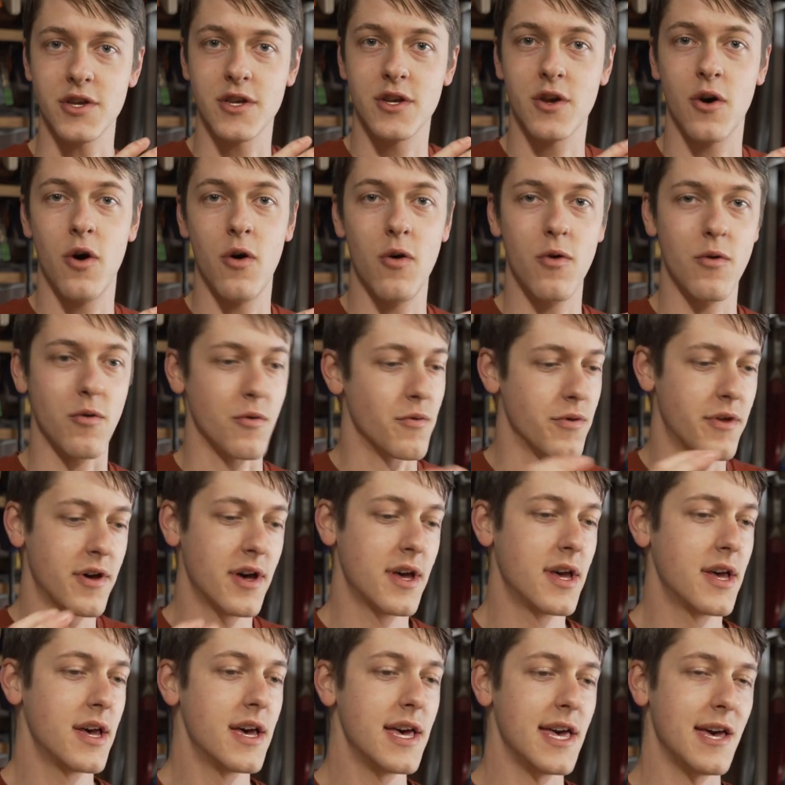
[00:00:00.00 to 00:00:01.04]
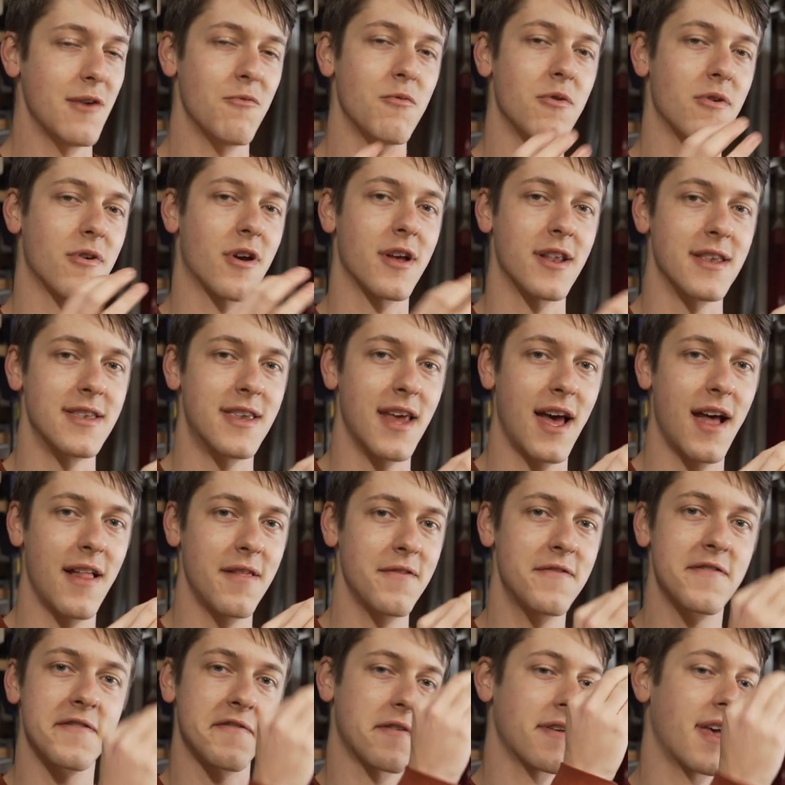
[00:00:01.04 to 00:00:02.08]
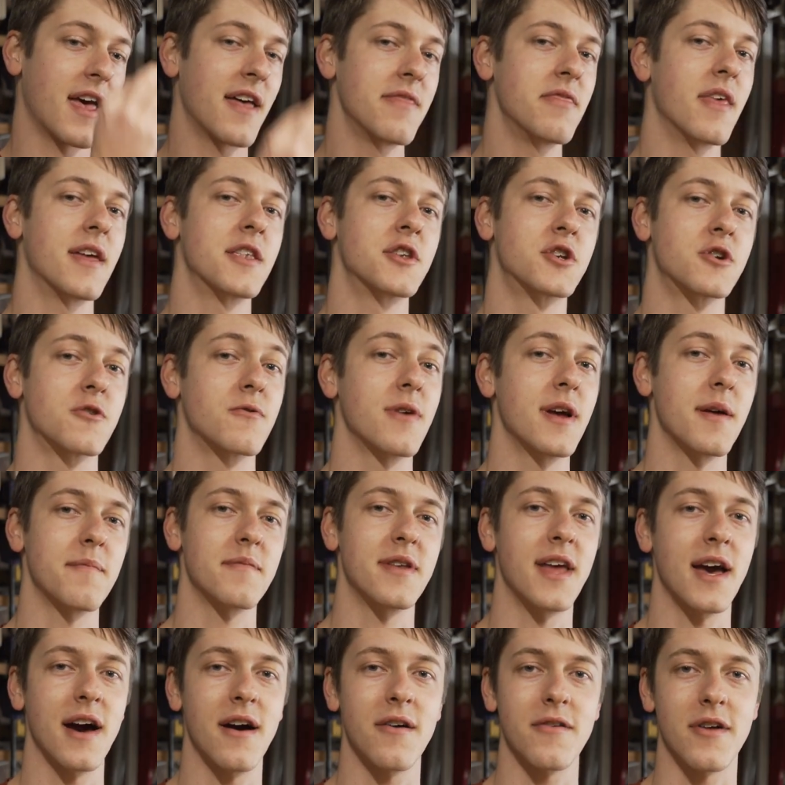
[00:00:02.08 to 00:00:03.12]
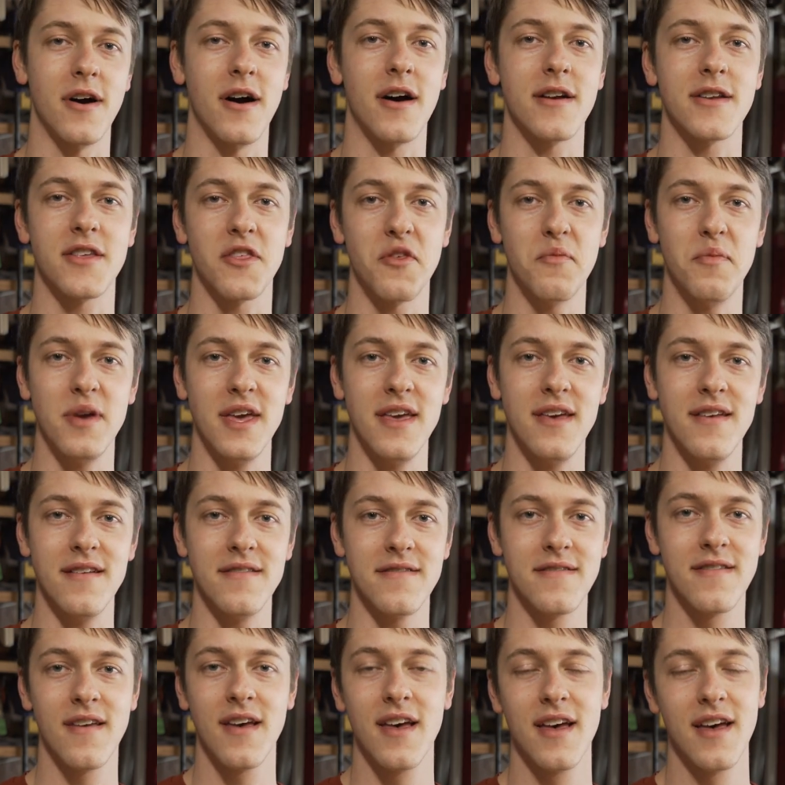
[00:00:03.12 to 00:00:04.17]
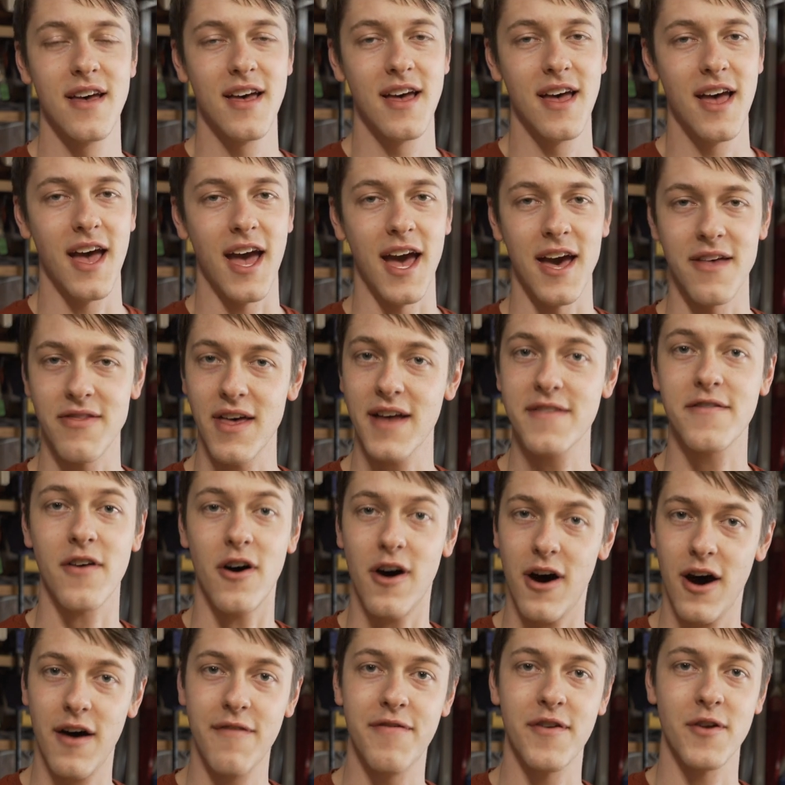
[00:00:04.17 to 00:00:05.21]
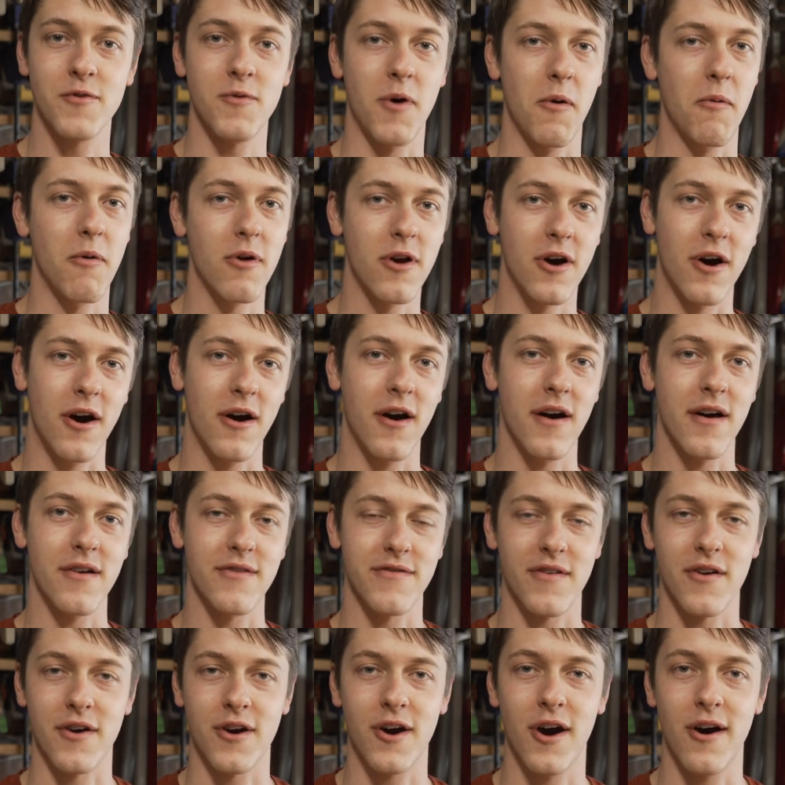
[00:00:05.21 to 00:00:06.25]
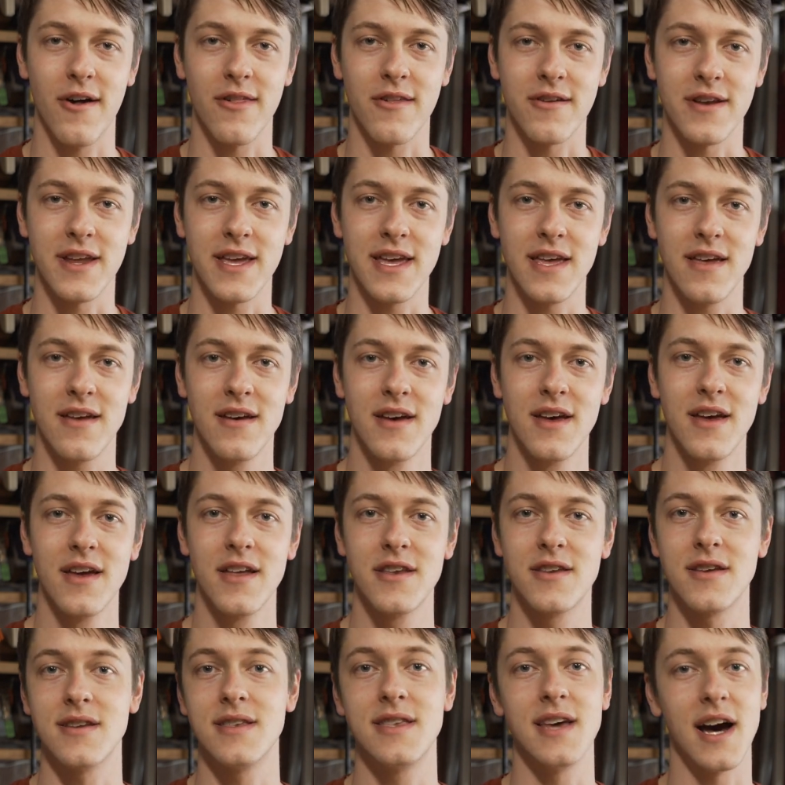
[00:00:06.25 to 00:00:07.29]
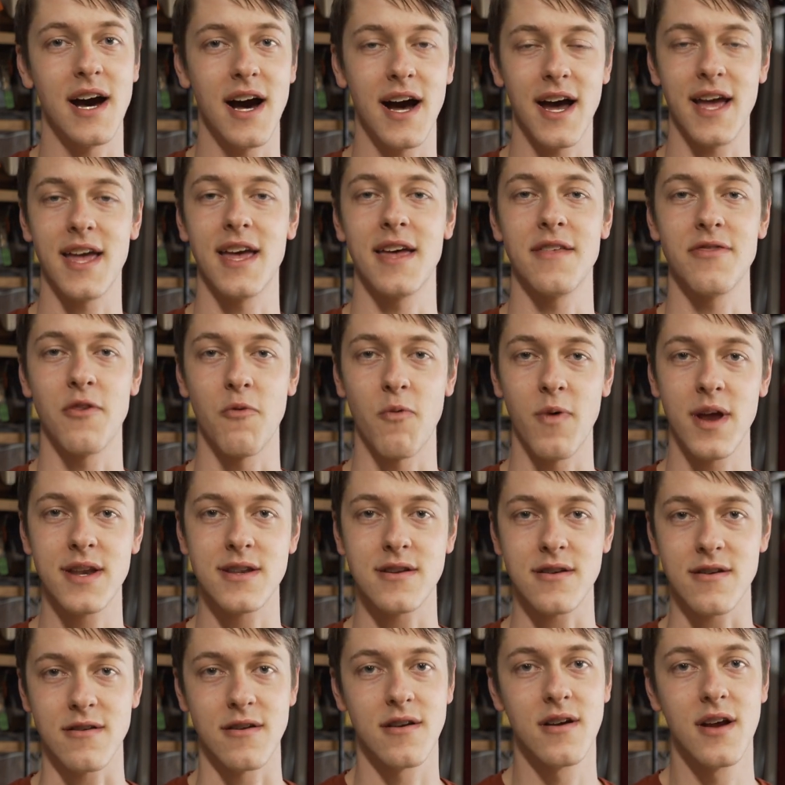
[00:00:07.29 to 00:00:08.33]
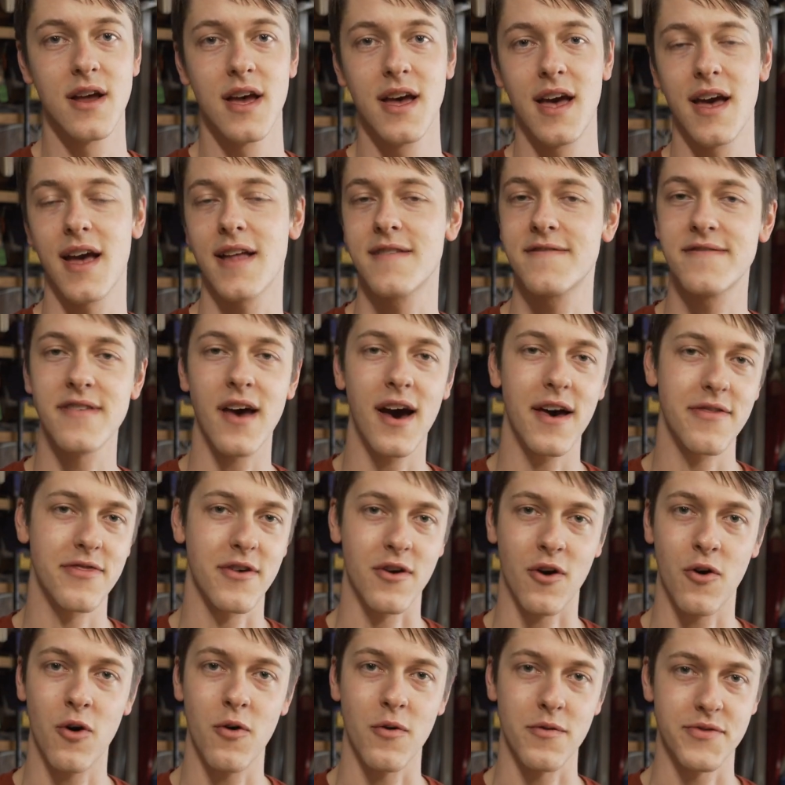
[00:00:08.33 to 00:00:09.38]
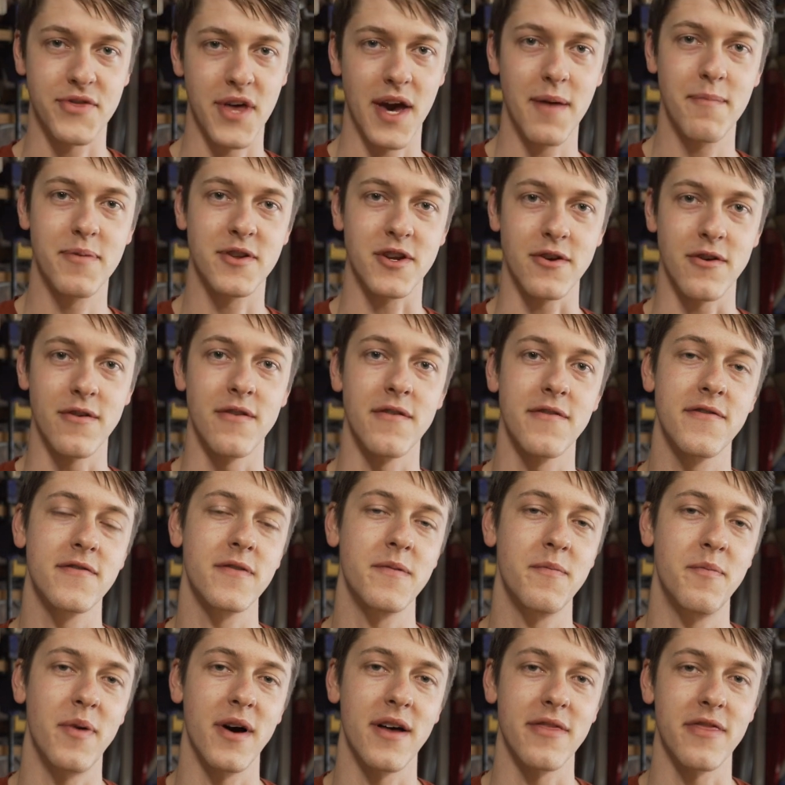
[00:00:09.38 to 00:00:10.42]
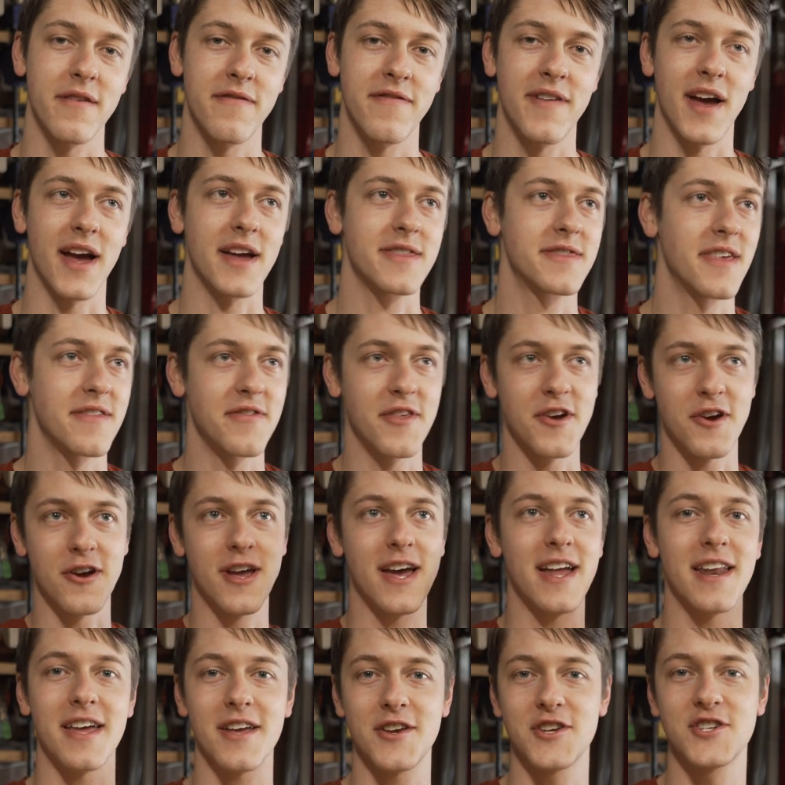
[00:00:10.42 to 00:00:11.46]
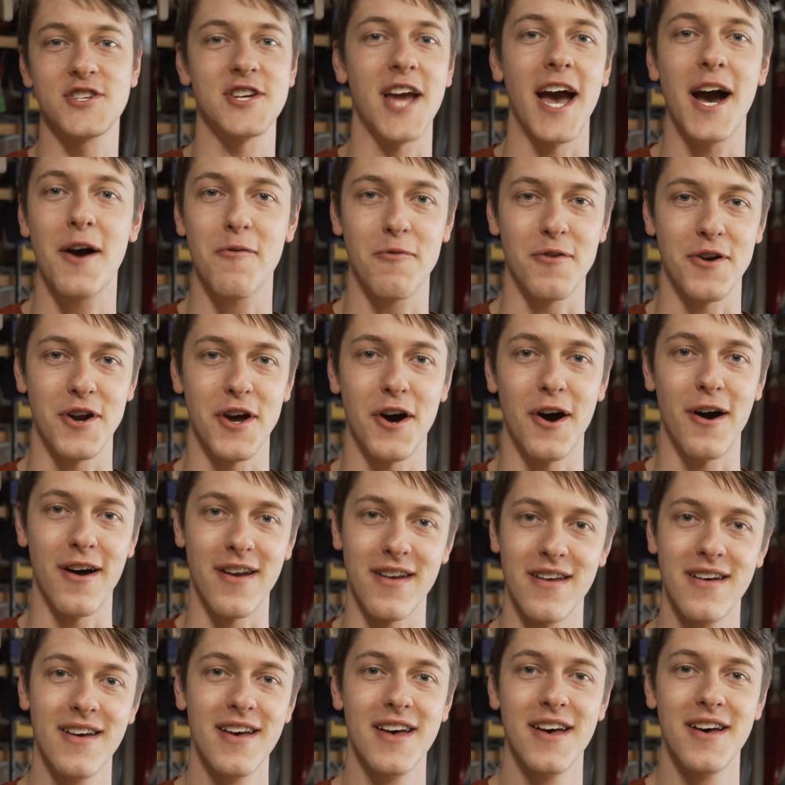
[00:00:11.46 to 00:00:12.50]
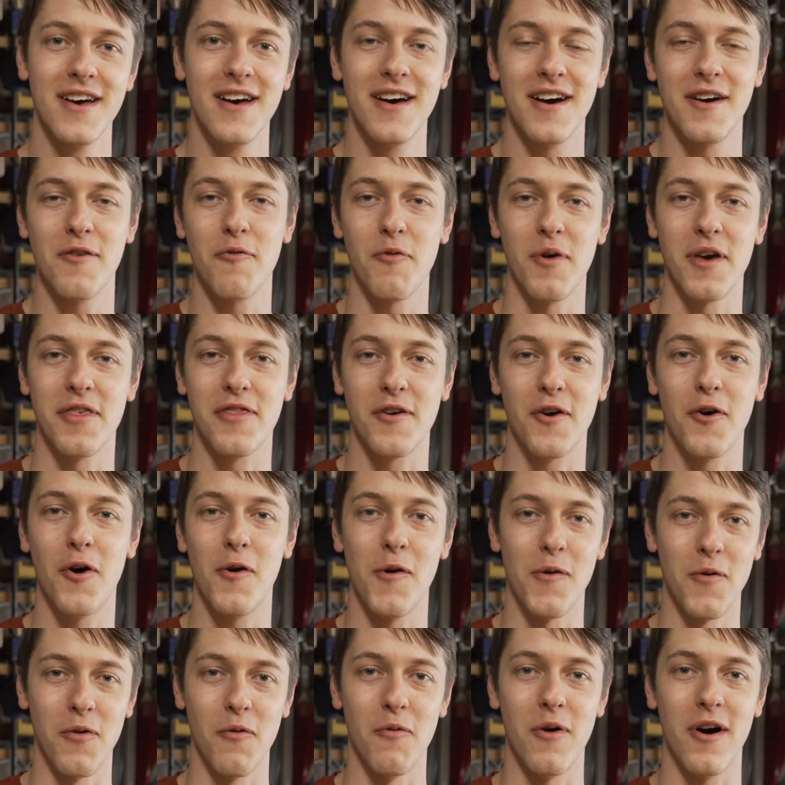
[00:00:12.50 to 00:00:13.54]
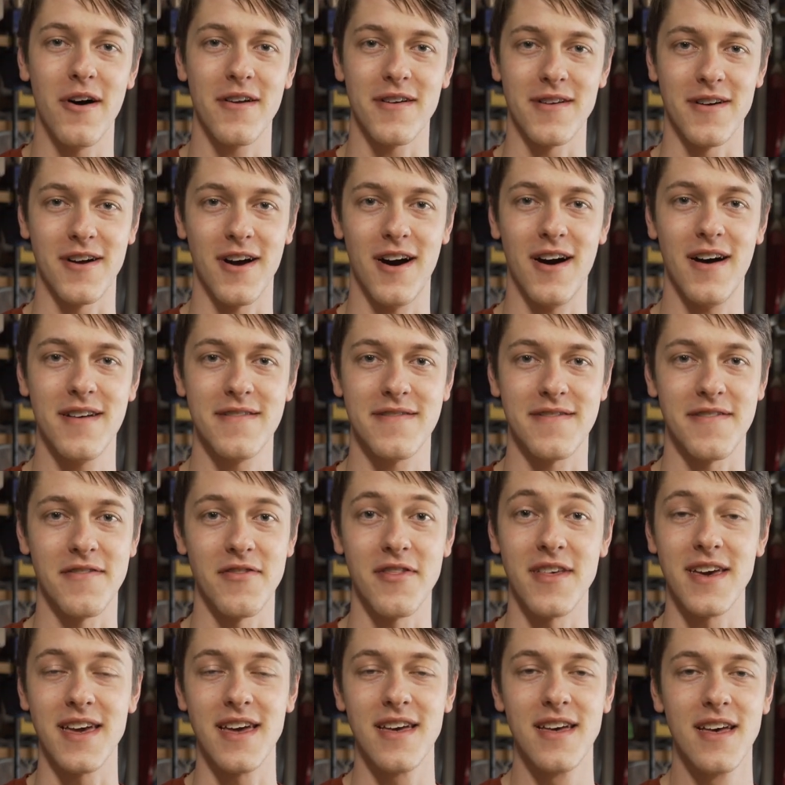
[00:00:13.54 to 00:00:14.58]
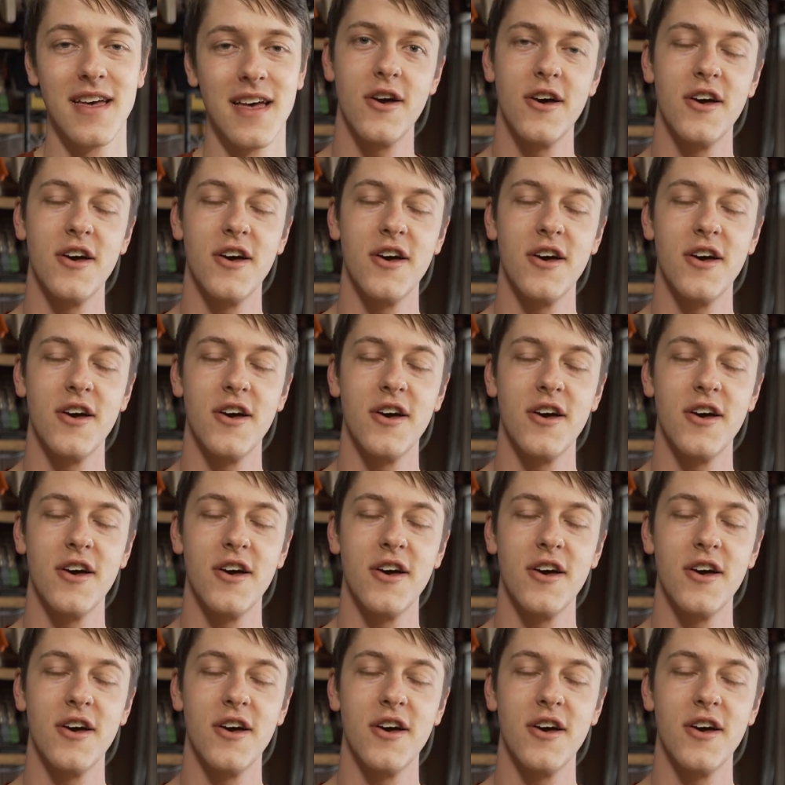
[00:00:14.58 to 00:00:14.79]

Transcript: is cold, it will condense and then drip down onto the bees. And that's often what will cause a colony to die in the winter. It's not the cold temperatures, but the fact that they're getting showered on with cold water constantly.